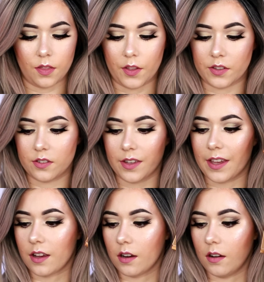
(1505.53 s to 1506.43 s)
This is
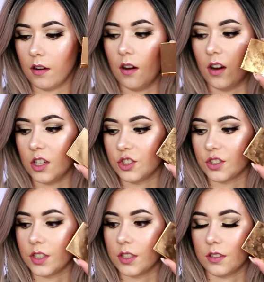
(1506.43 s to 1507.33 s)
like
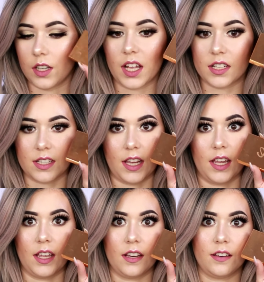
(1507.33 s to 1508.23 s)

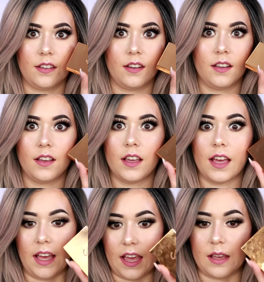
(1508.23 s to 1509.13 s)
110
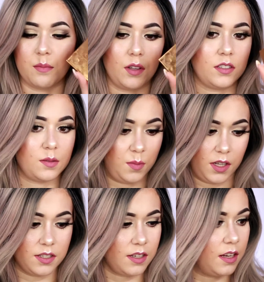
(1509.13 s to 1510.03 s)
A++.
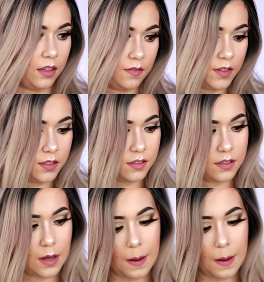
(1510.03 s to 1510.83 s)
I love this.